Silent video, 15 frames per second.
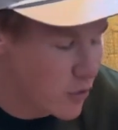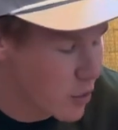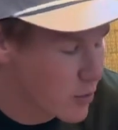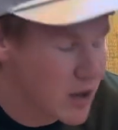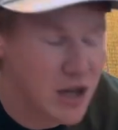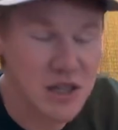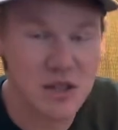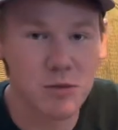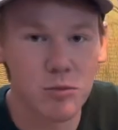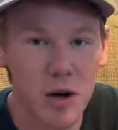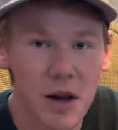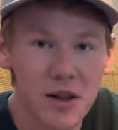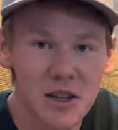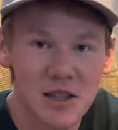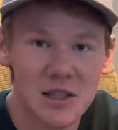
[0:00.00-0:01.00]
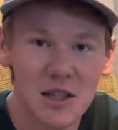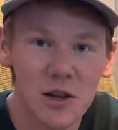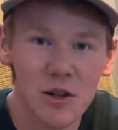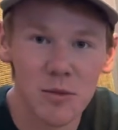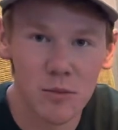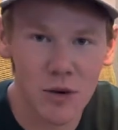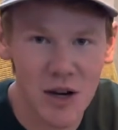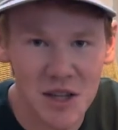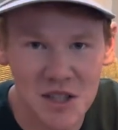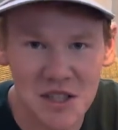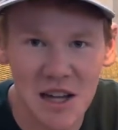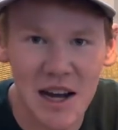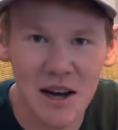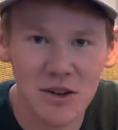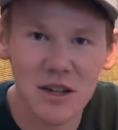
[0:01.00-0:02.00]
months, probably until it breaks
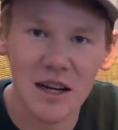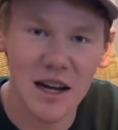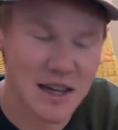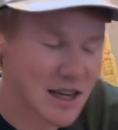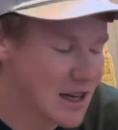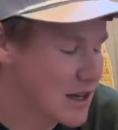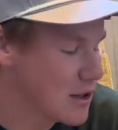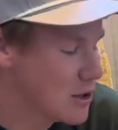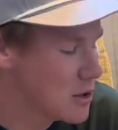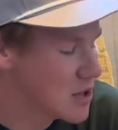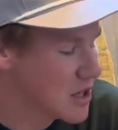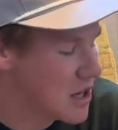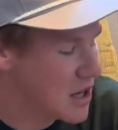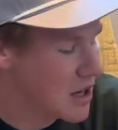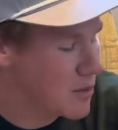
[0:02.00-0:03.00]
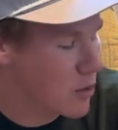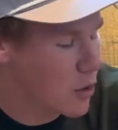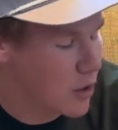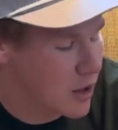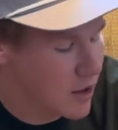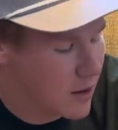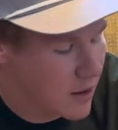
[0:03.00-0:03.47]
down and I can't use it anymore.